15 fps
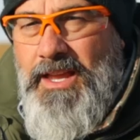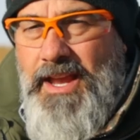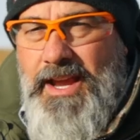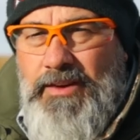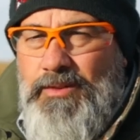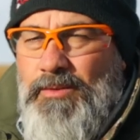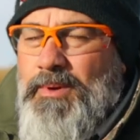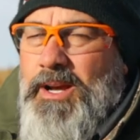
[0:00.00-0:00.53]
Hey
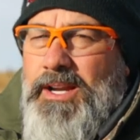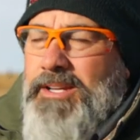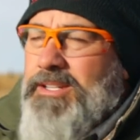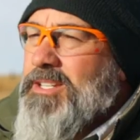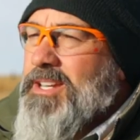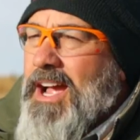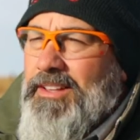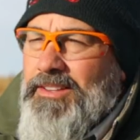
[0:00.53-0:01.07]
everybody,
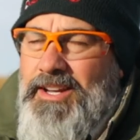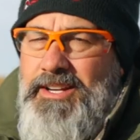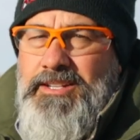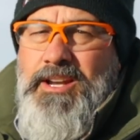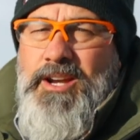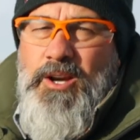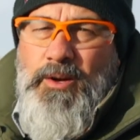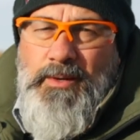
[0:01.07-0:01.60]
Sky Leighton
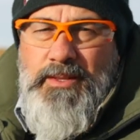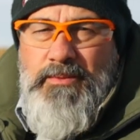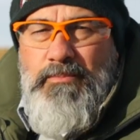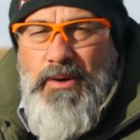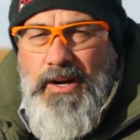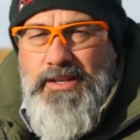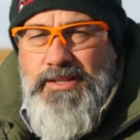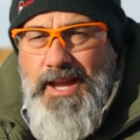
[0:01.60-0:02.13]
here with
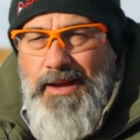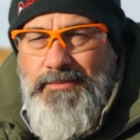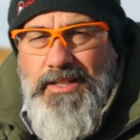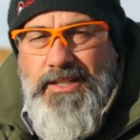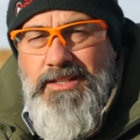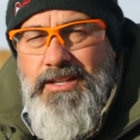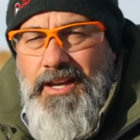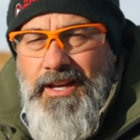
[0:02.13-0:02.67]
Burris
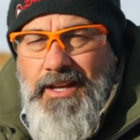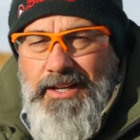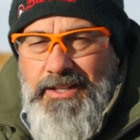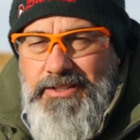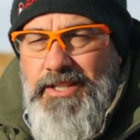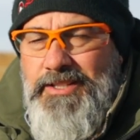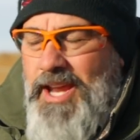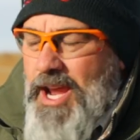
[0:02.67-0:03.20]
Optics.
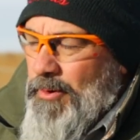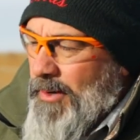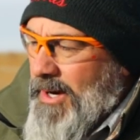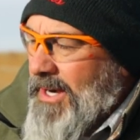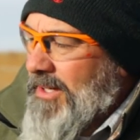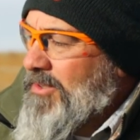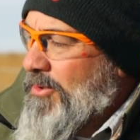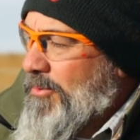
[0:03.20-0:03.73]
Today we're
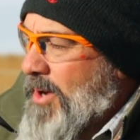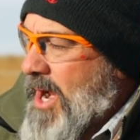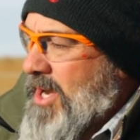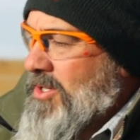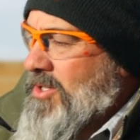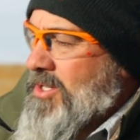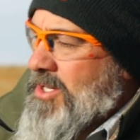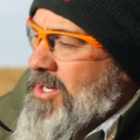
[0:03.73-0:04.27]
out at the
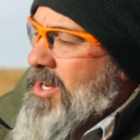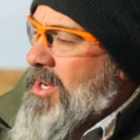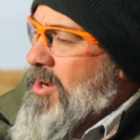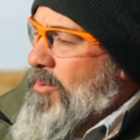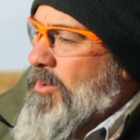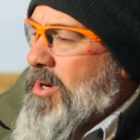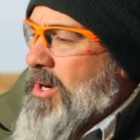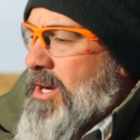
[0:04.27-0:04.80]
range.
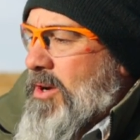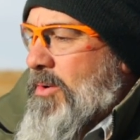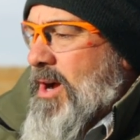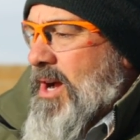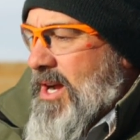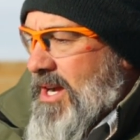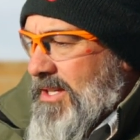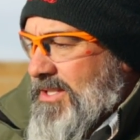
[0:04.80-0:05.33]
We're
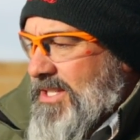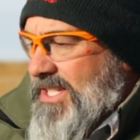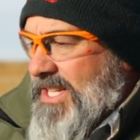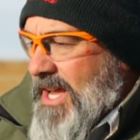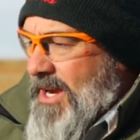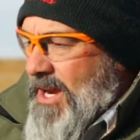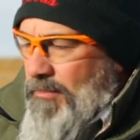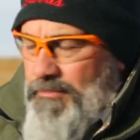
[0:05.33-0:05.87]
gonna
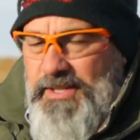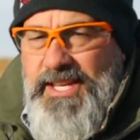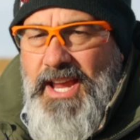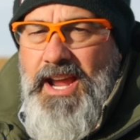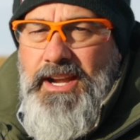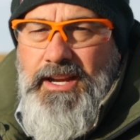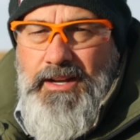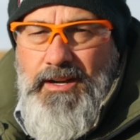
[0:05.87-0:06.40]
set up,
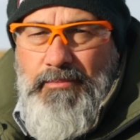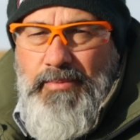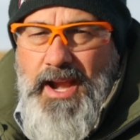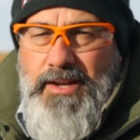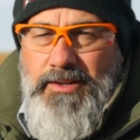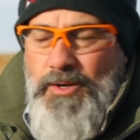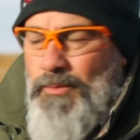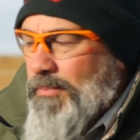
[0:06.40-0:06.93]
sight in a
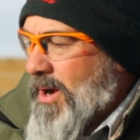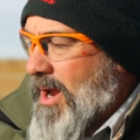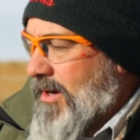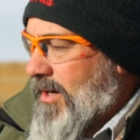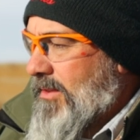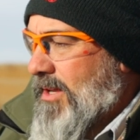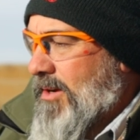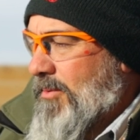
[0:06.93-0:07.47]
brand new
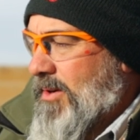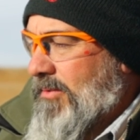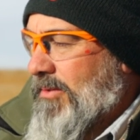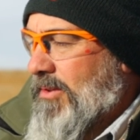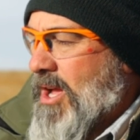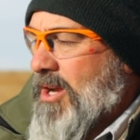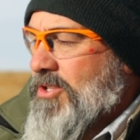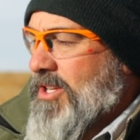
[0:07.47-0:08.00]
product that we've
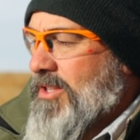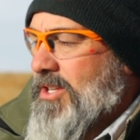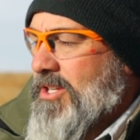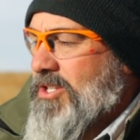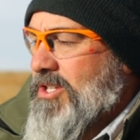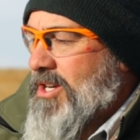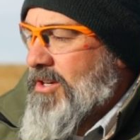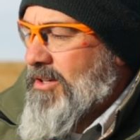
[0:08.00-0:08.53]
launching
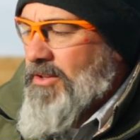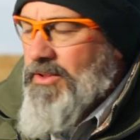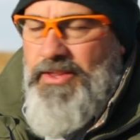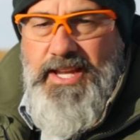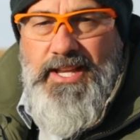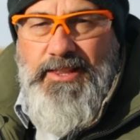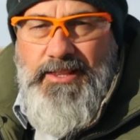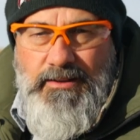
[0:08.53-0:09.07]
this year,
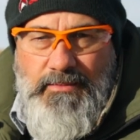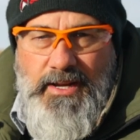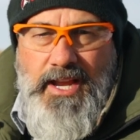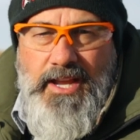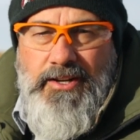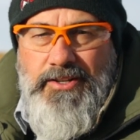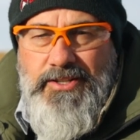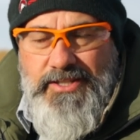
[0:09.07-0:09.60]
the Eliminator